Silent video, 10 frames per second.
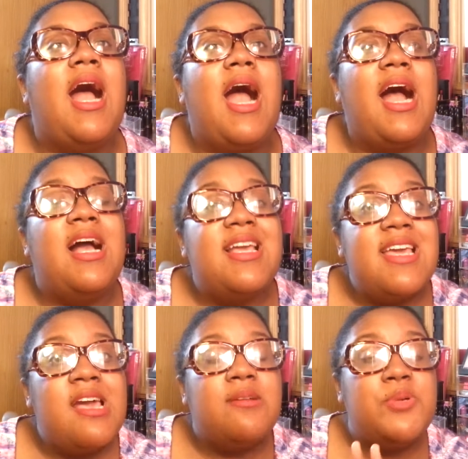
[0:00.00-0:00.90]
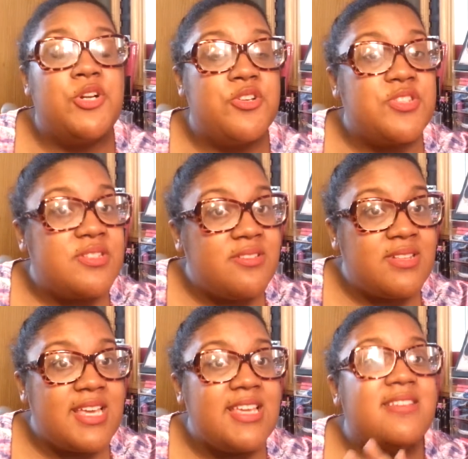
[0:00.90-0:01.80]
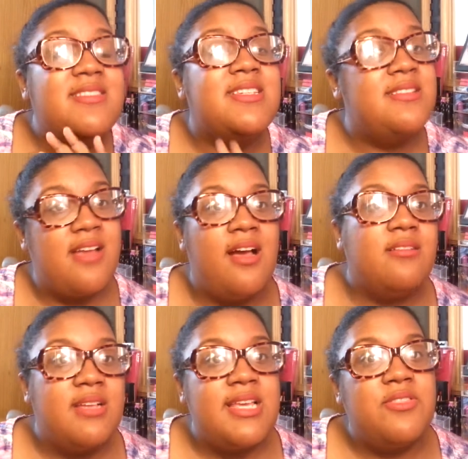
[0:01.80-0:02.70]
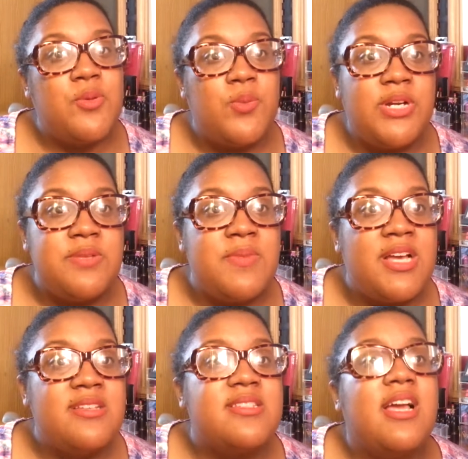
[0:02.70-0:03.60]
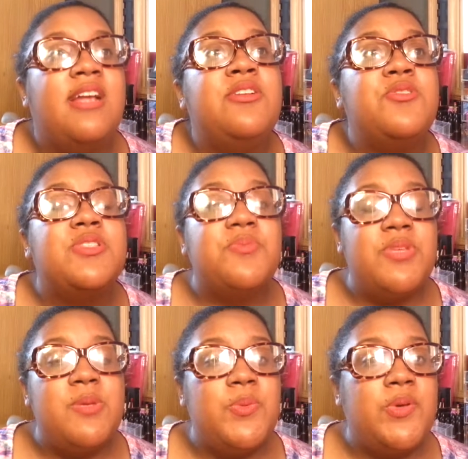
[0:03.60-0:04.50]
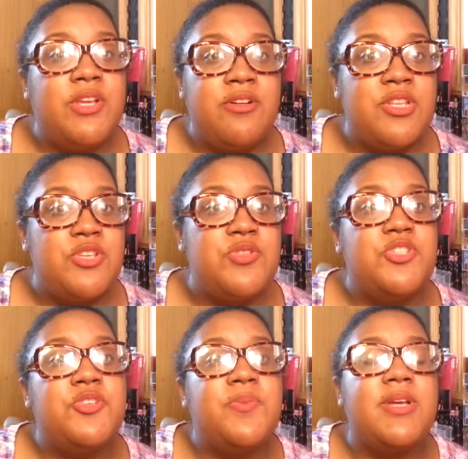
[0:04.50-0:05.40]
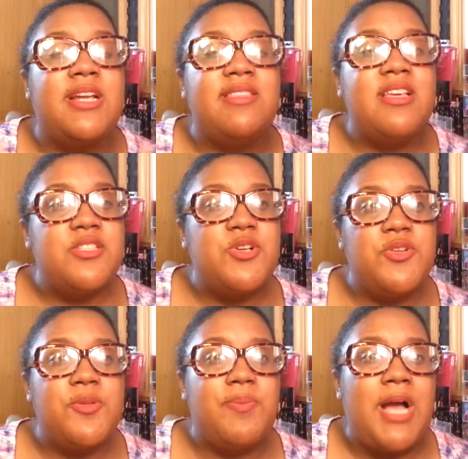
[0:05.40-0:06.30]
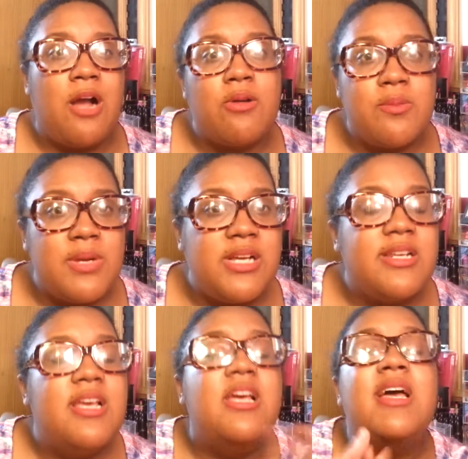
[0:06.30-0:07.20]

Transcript: I personally did not like the white mask. I know some people here on YouTube, I think it's called the Power Mud.